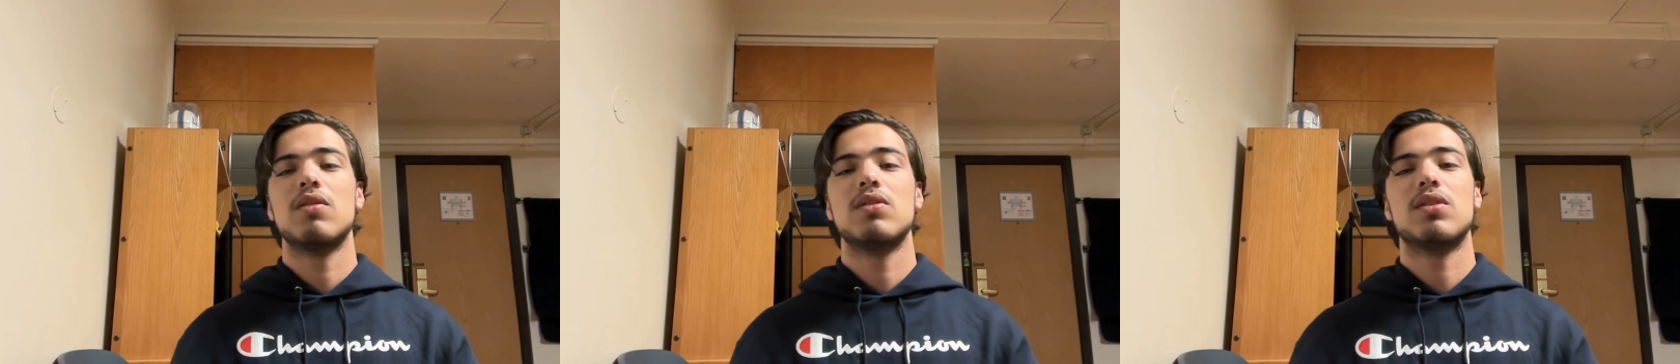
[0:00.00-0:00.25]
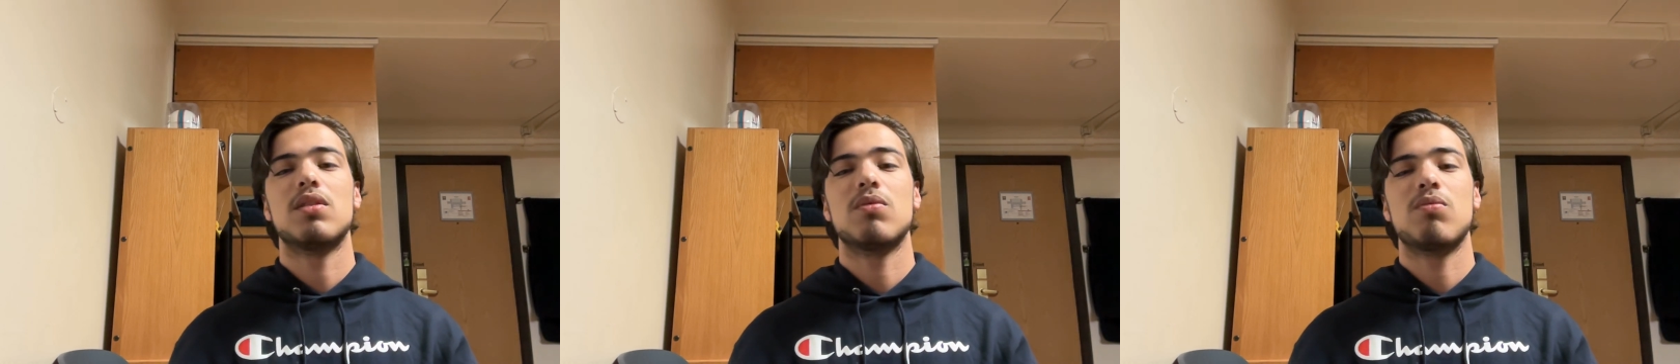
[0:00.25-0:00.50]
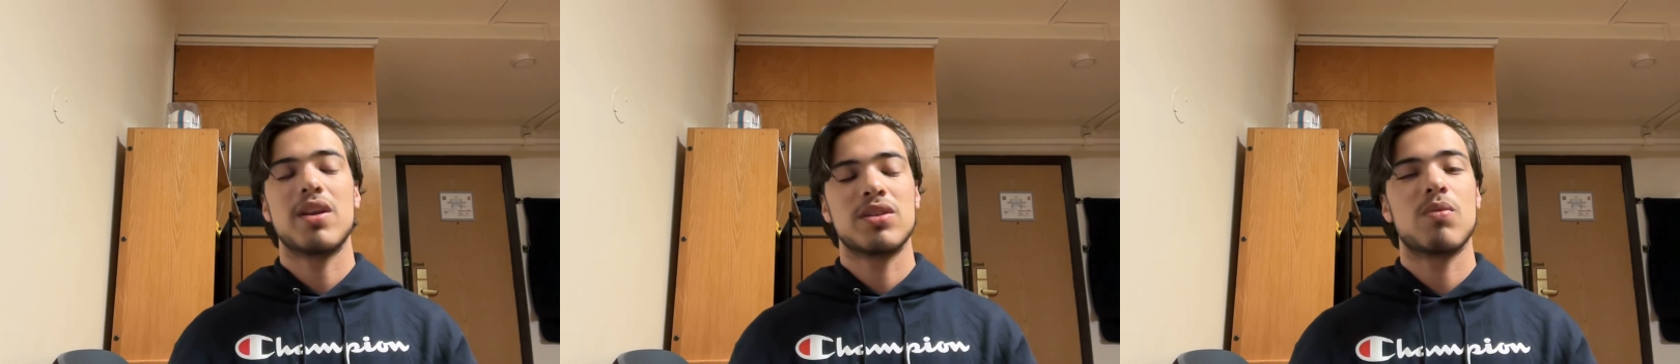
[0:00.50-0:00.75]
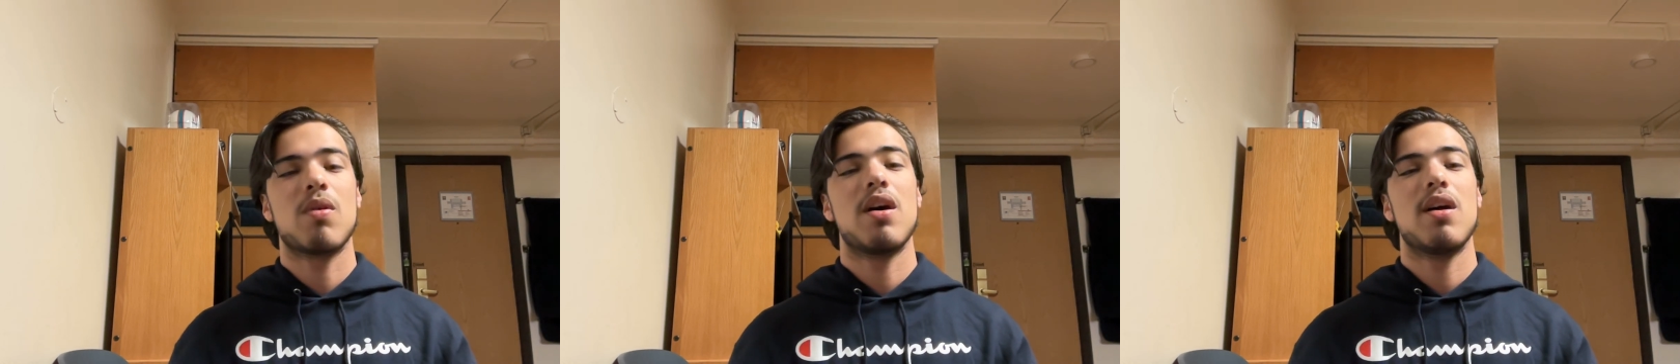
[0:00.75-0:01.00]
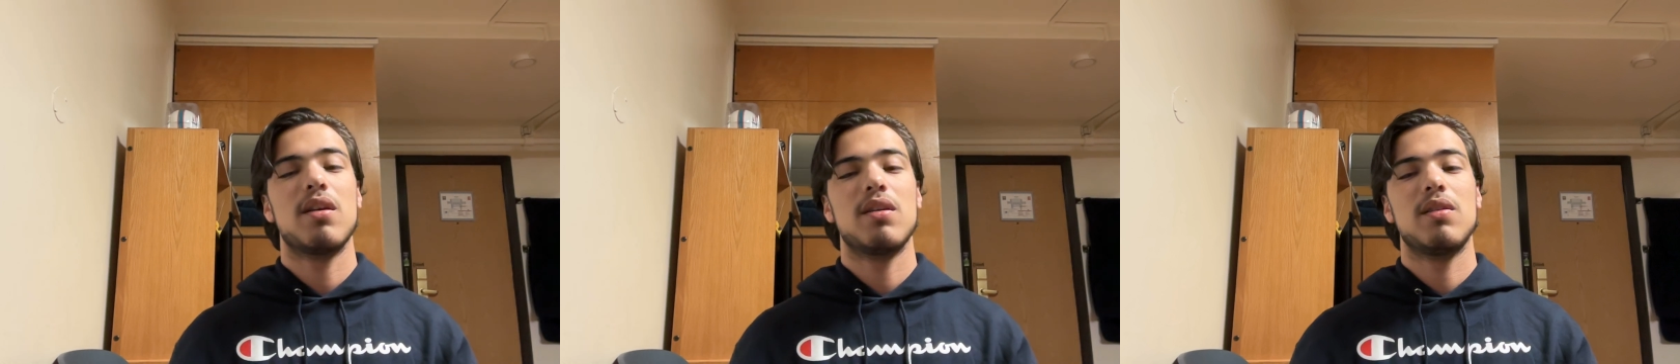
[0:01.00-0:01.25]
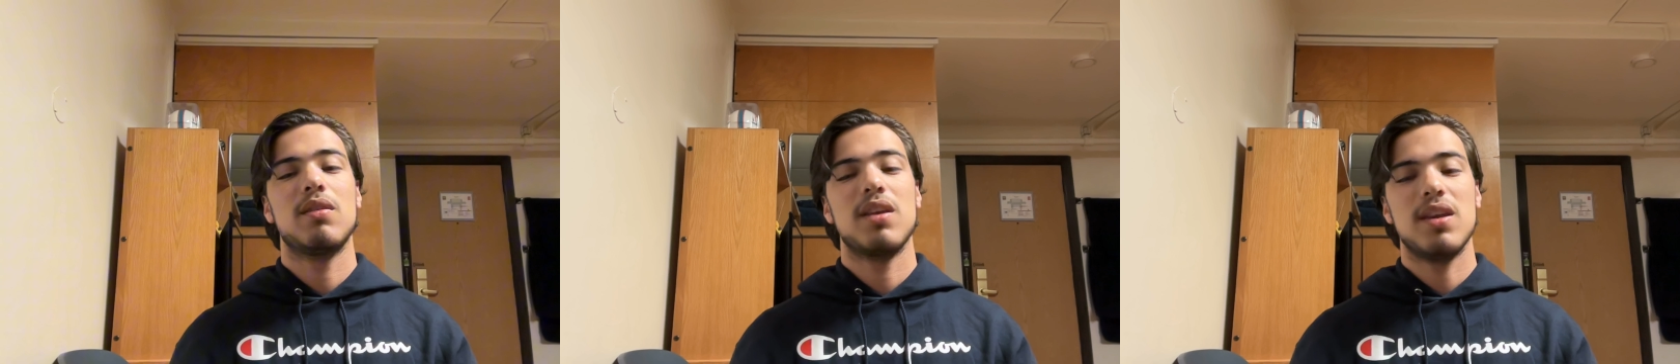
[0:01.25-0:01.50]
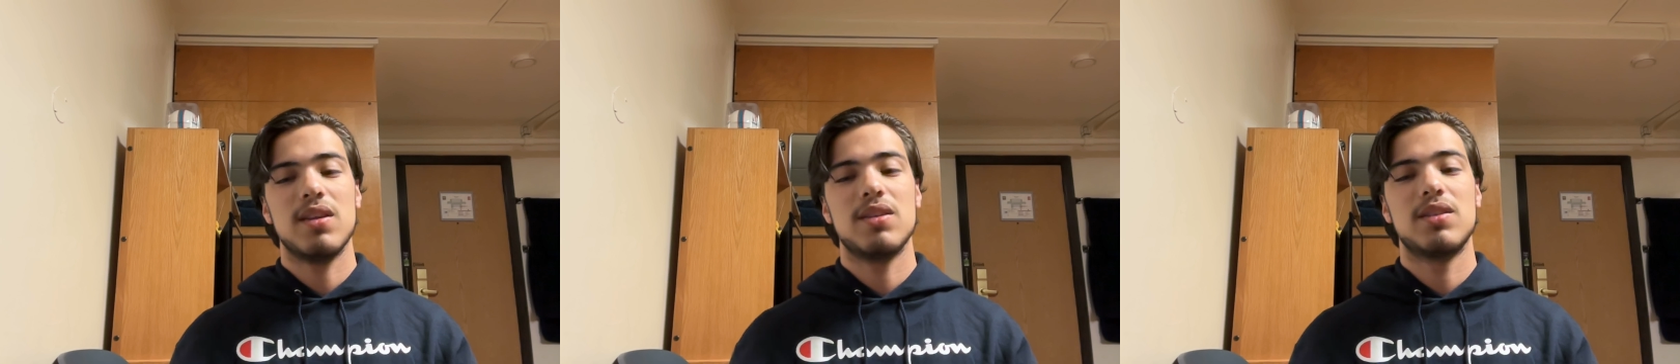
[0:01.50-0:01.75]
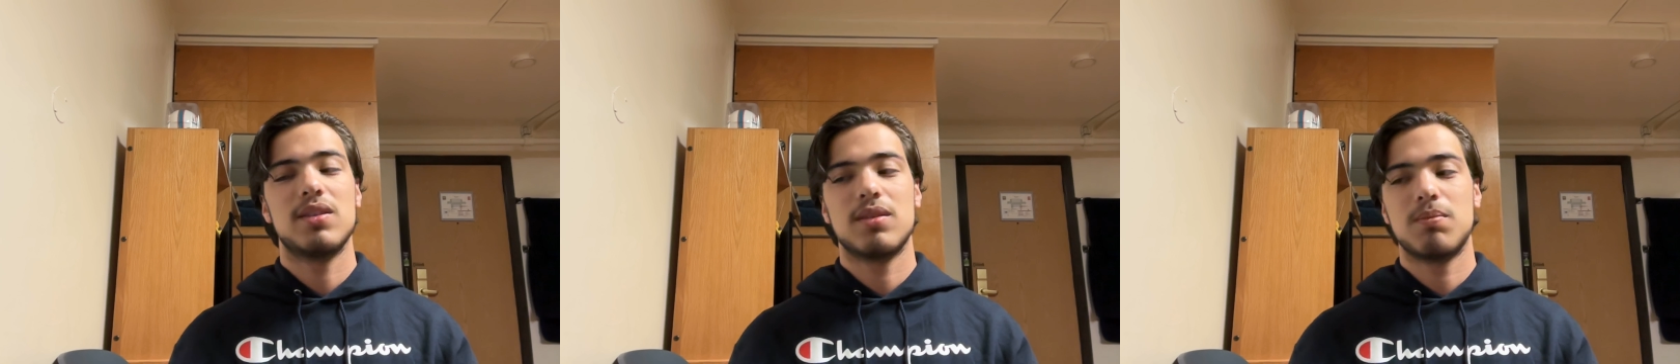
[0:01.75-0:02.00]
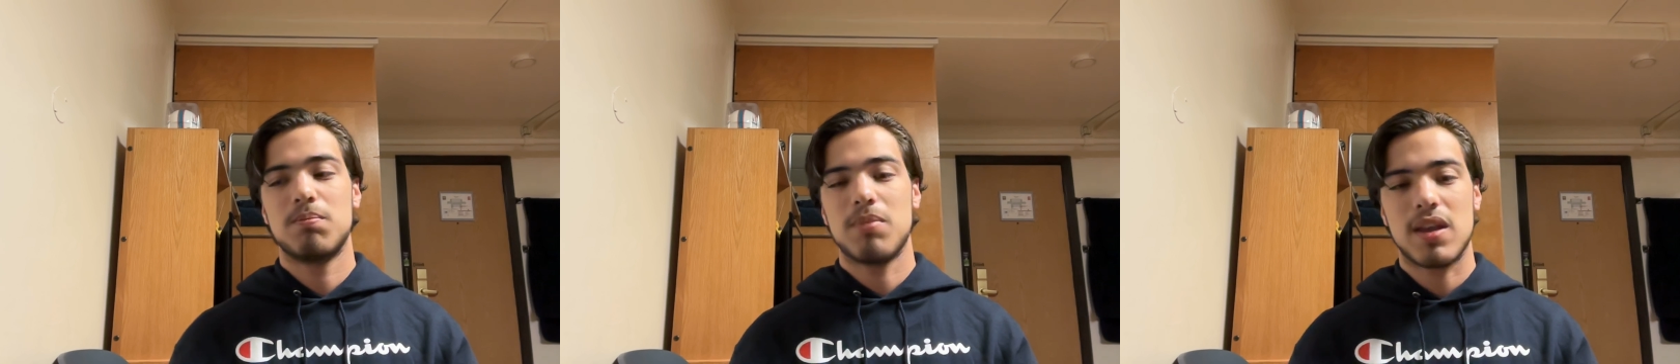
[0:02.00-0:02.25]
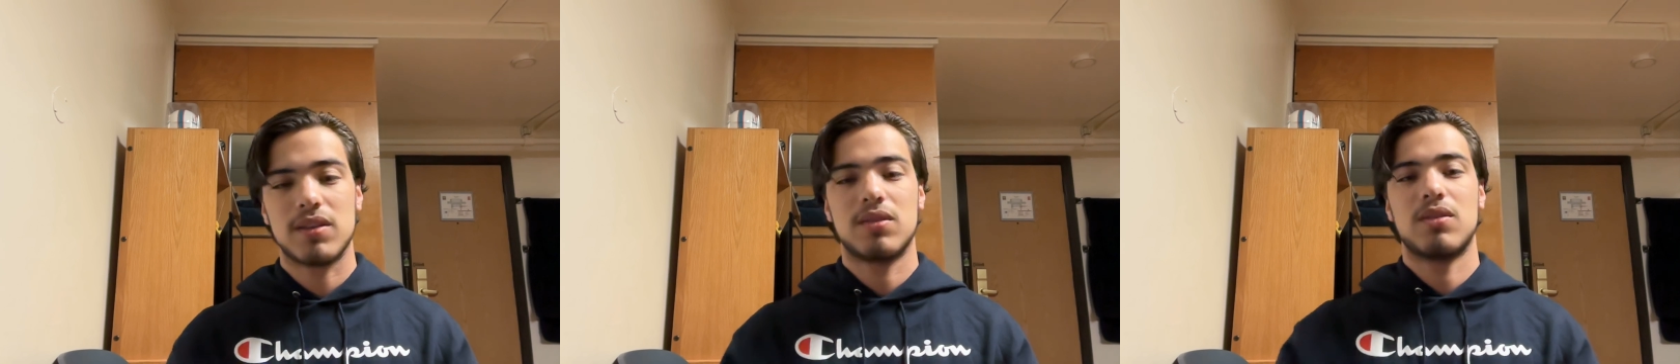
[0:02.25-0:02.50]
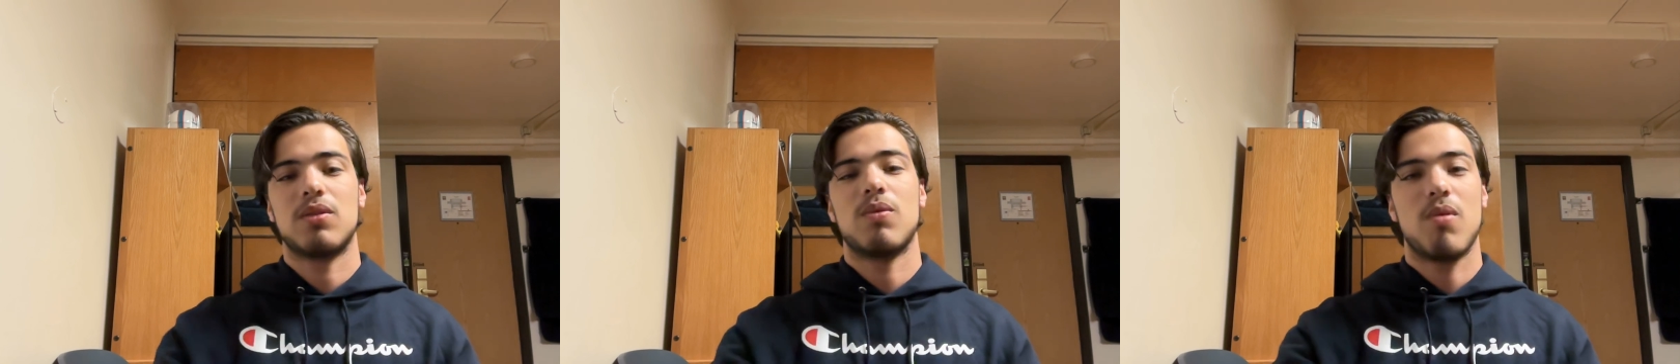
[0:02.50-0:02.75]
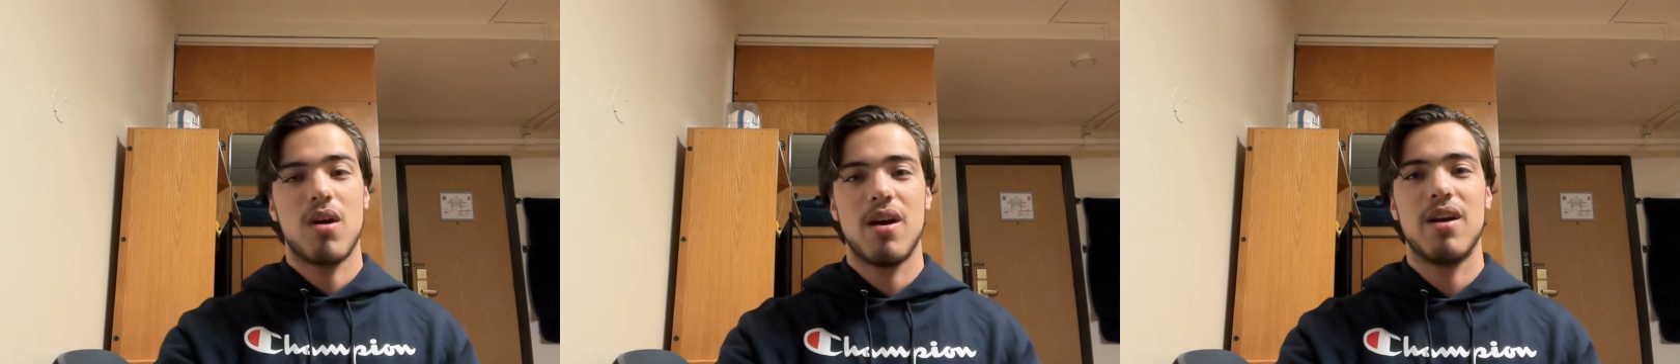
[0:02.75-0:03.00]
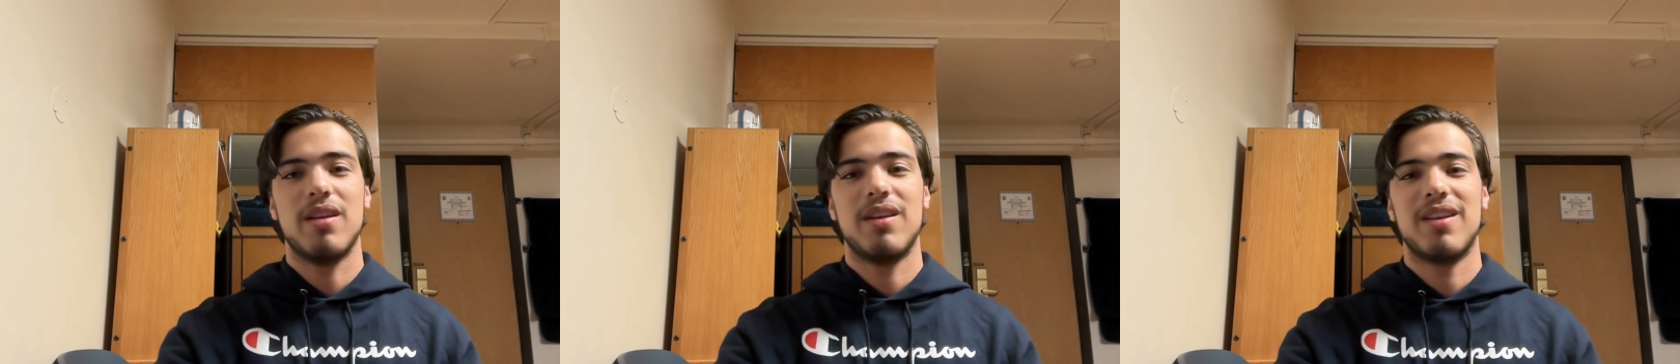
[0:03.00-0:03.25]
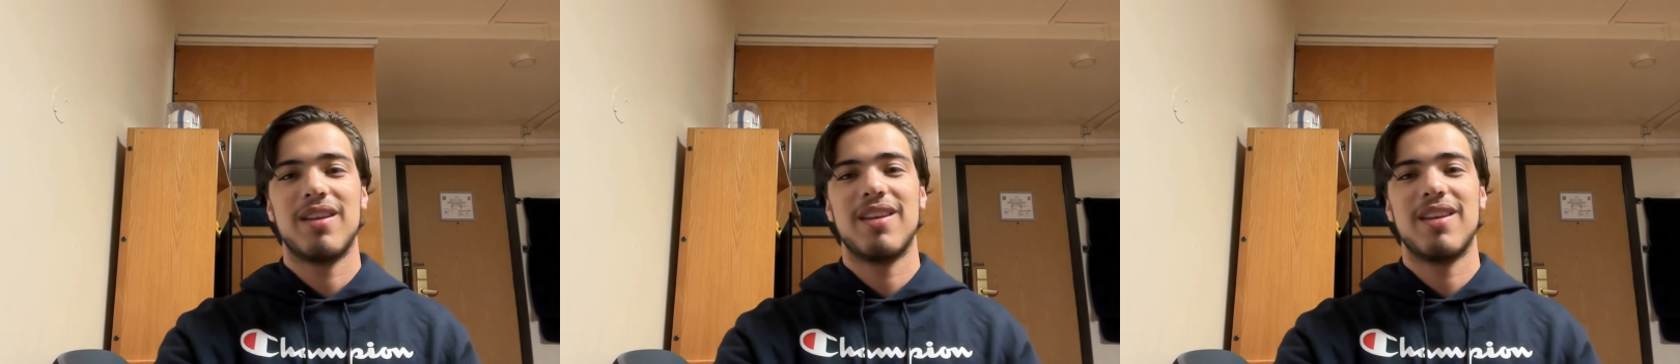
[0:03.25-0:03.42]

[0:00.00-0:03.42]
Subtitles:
So West Quad is best quad,